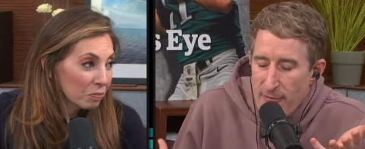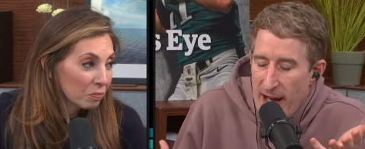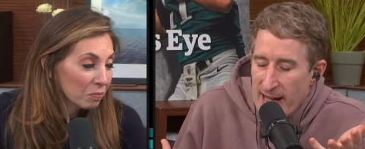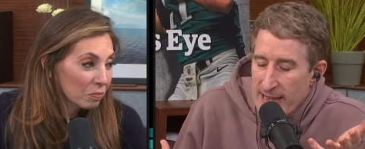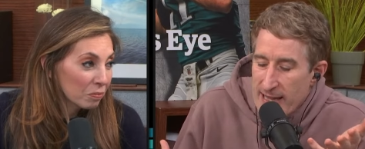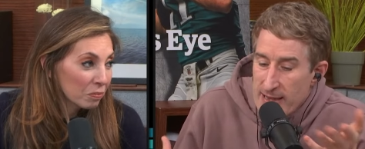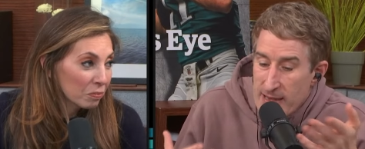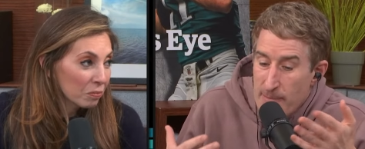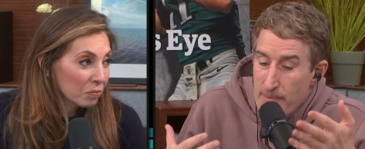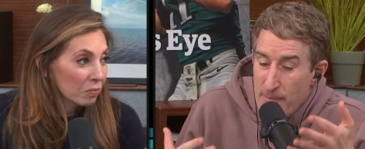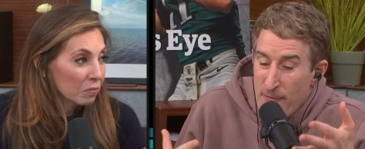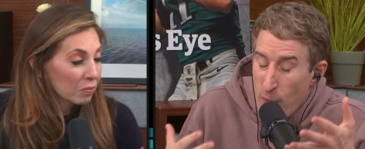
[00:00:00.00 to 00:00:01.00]
Speaker 1: the fact that the
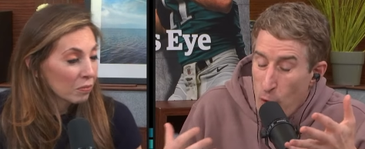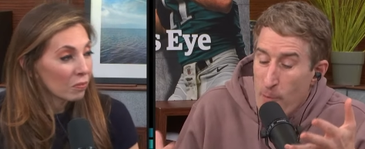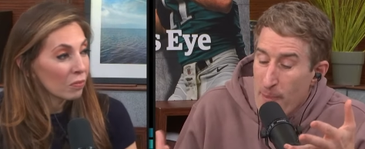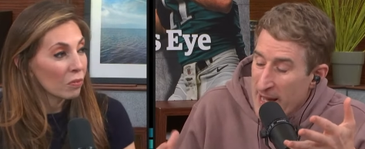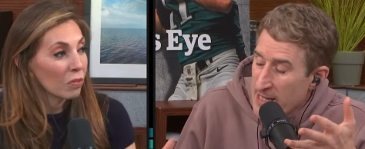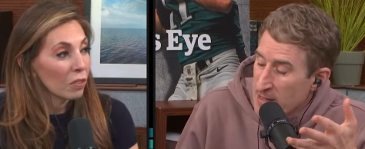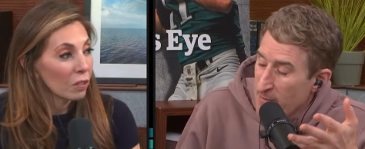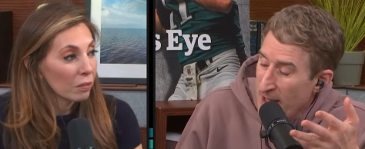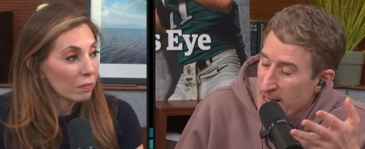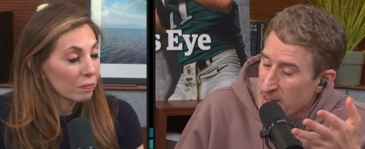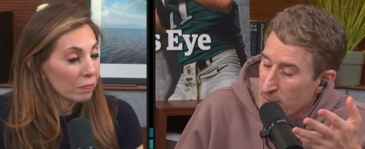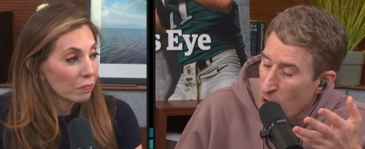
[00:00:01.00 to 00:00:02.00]
four biggest
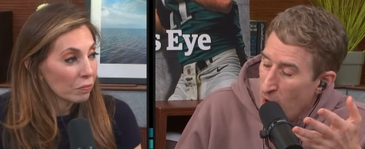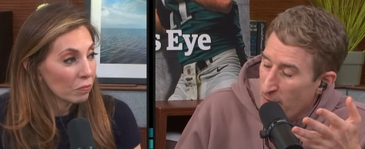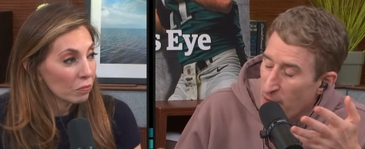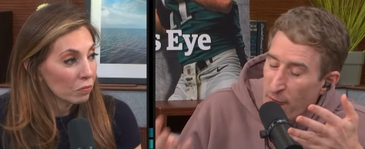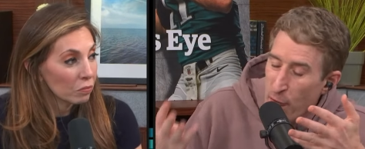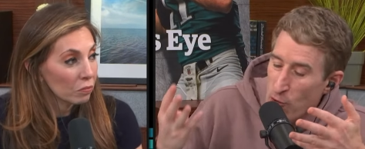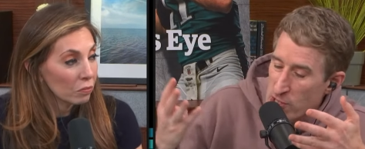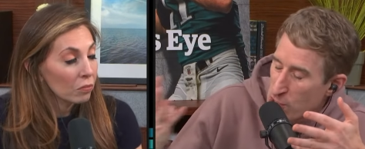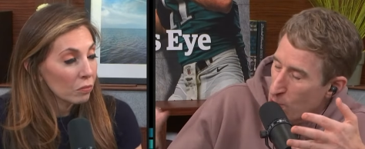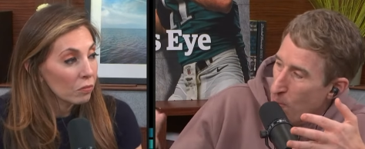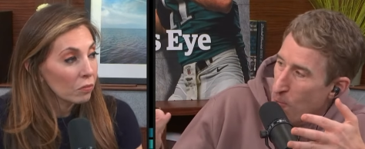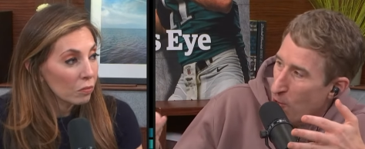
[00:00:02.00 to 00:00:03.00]
events of golf, the four
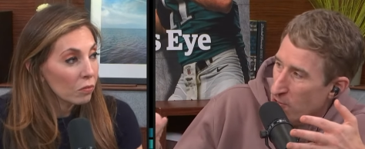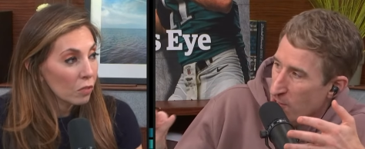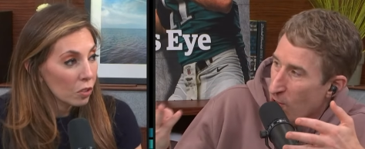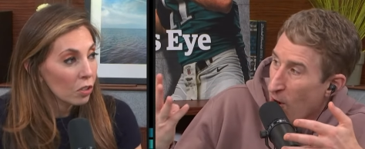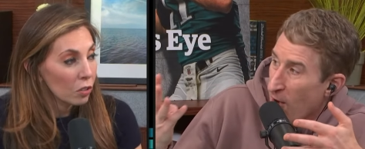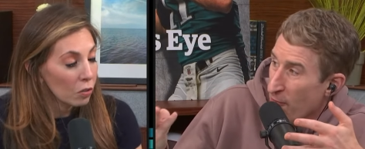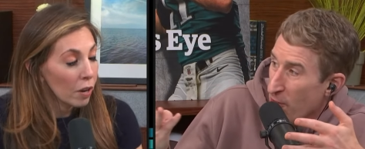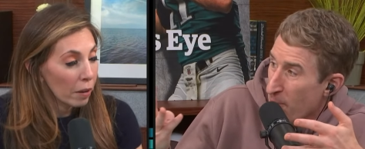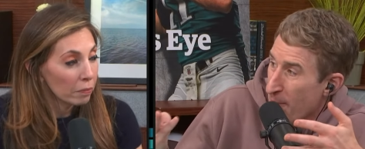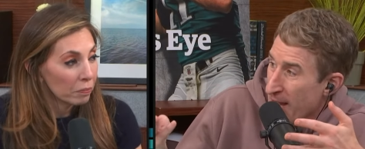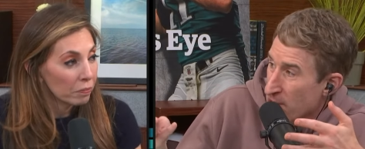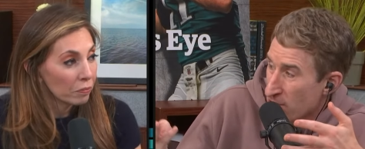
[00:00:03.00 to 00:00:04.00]
Super Bowls of golf, are yeah. the
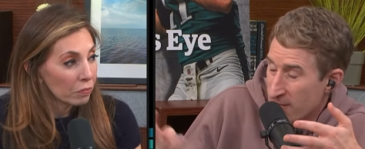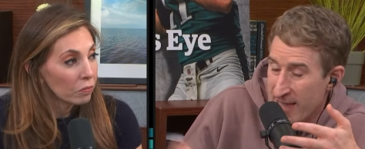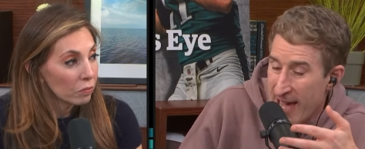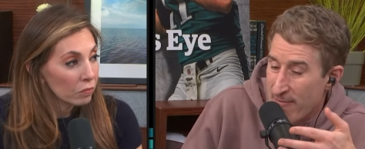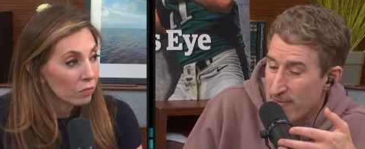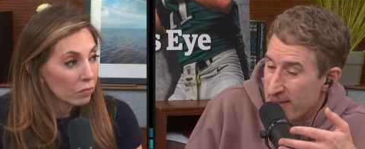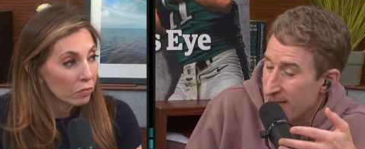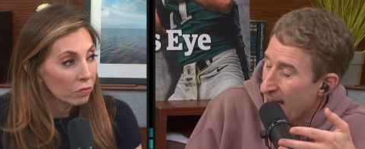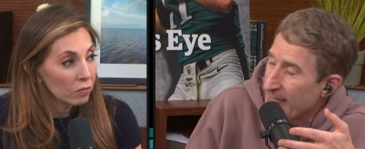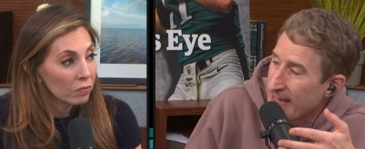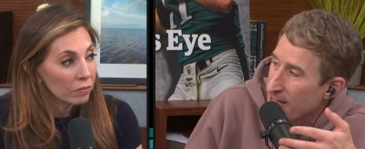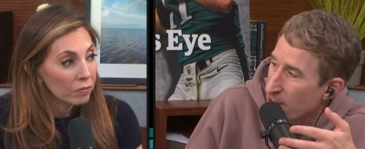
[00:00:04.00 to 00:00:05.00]
majors, and they have
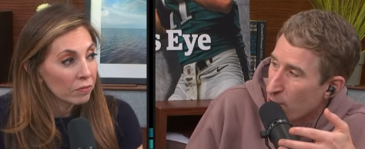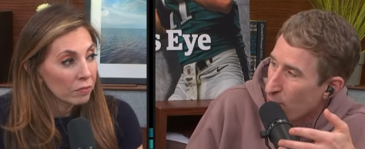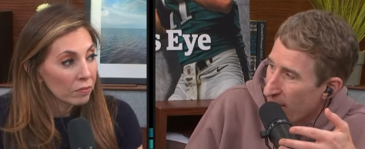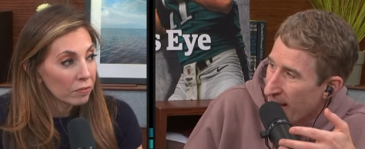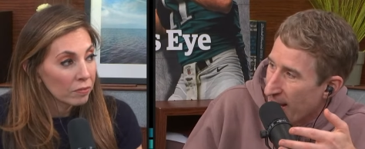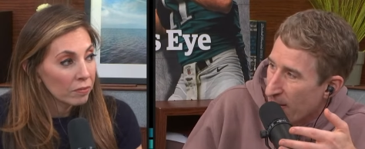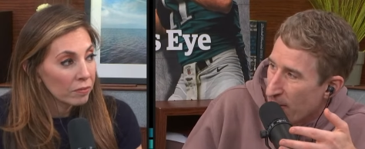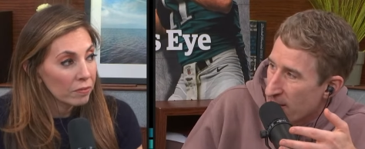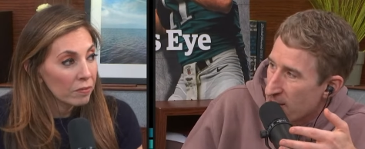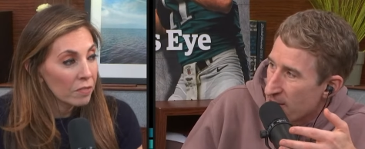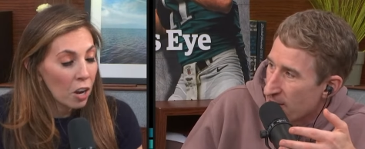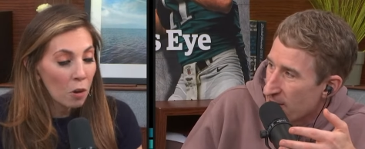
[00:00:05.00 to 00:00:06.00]
nothing to do with any of
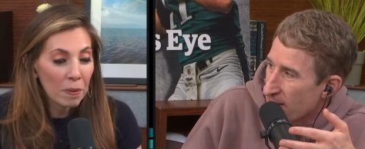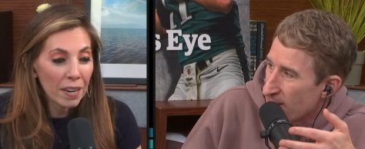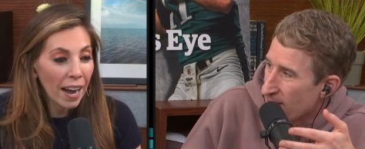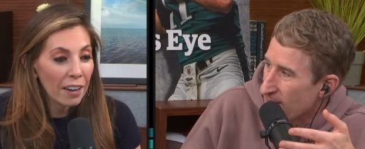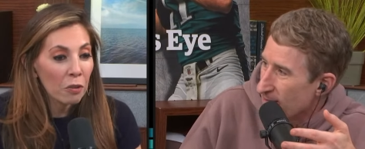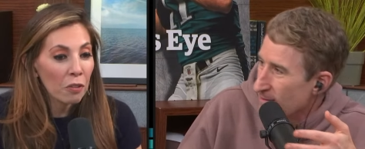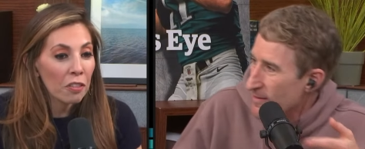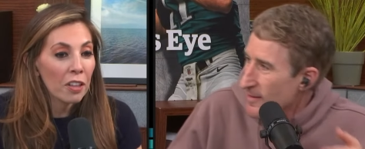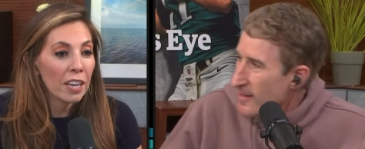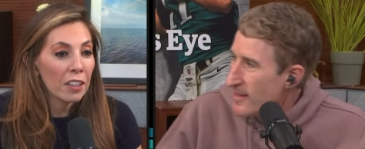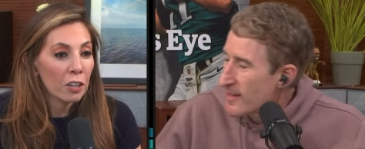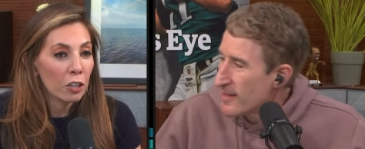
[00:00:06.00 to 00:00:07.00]
this.
Speaker 2: No, but I don't
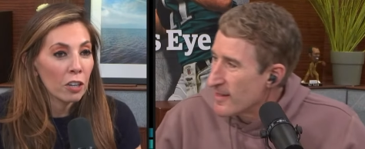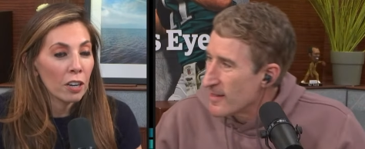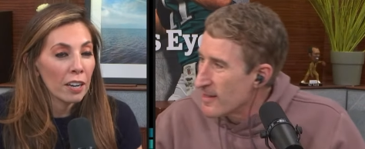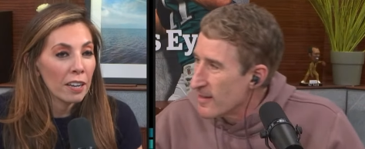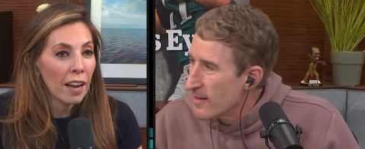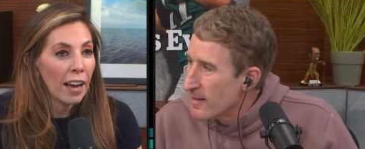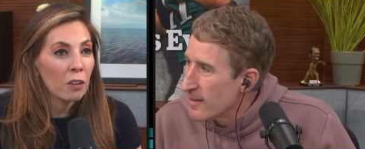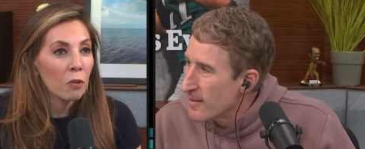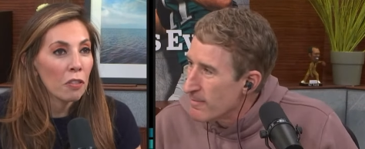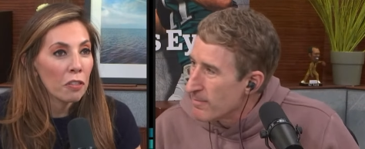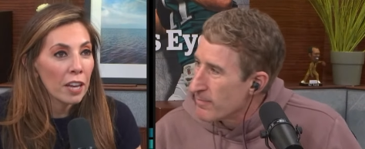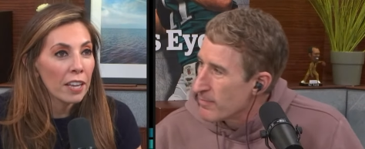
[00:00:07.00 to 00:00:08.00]
think they're. I
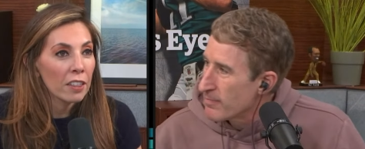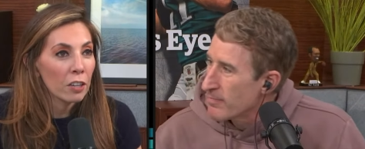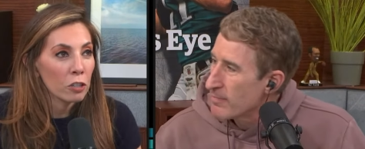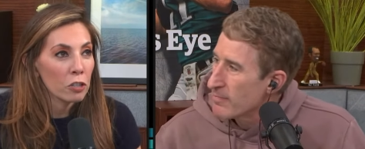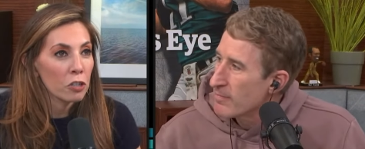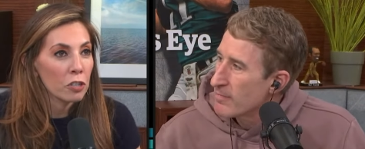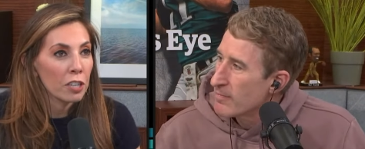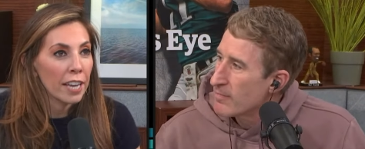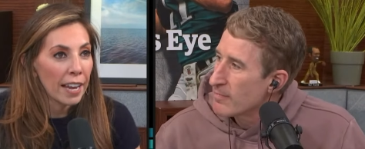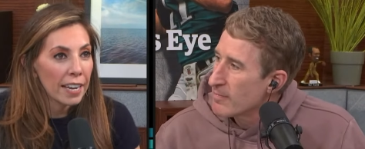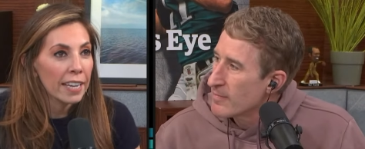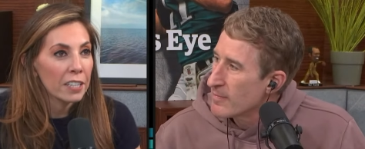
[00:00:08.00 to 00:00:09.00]
don't think they're
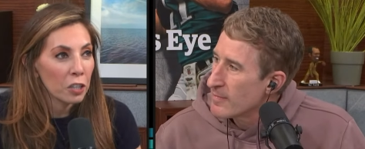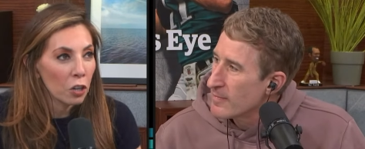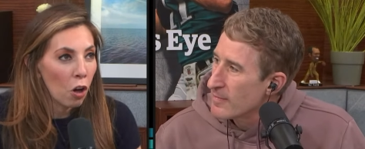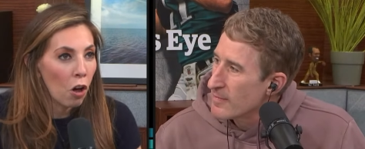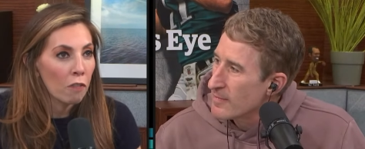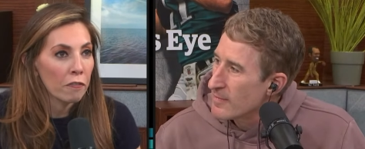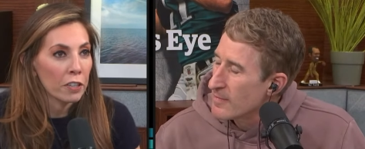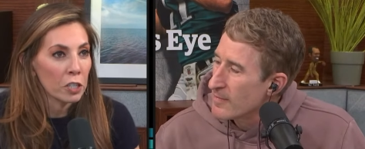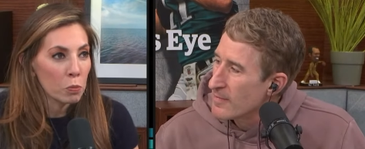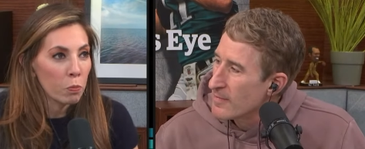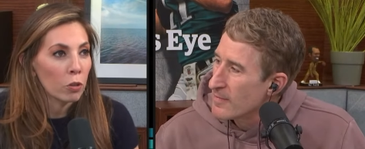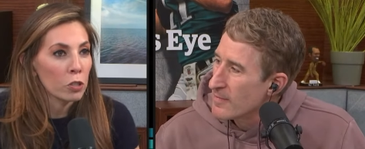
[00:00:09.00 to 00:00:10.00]
getting into golf and
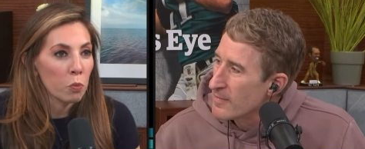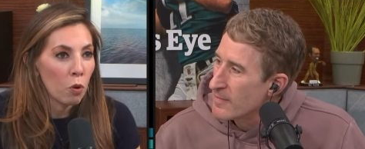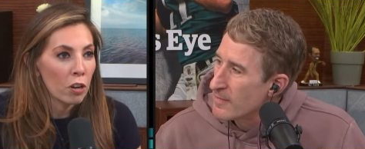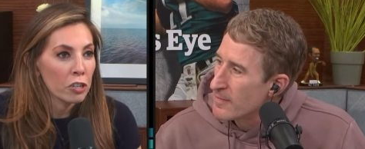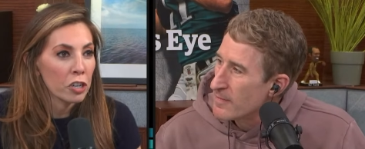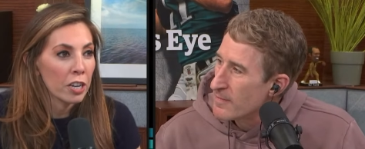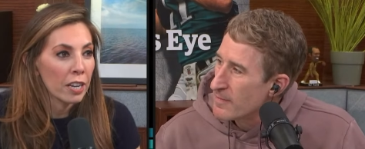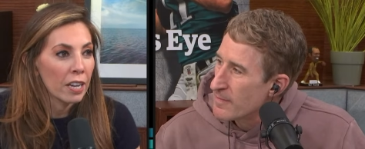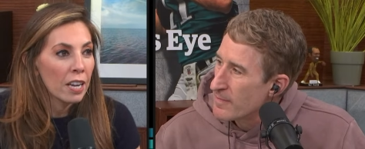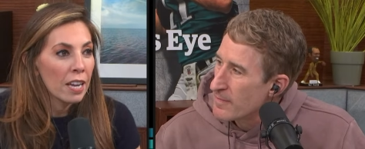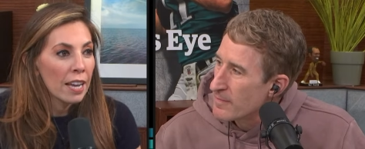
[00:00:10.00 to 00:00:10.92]
sports washing